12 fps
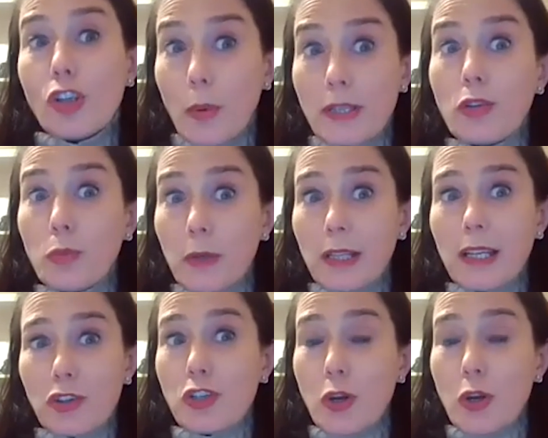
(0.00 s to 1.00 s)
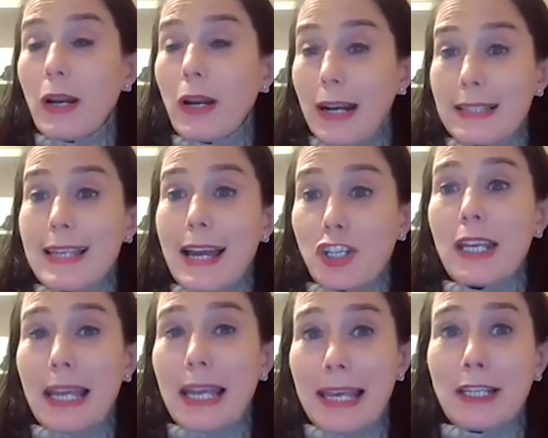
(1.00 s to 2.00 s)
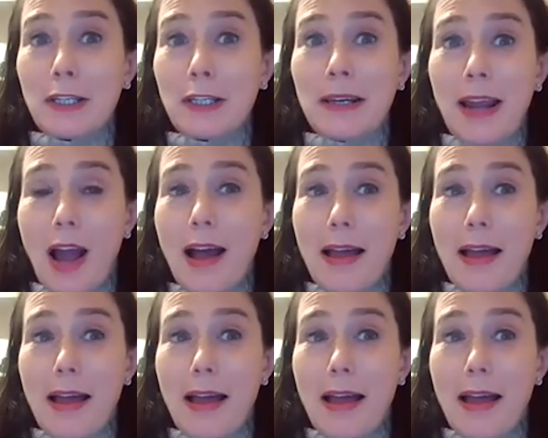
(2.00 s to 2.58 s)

So it's a really interesting one. And it's actually in,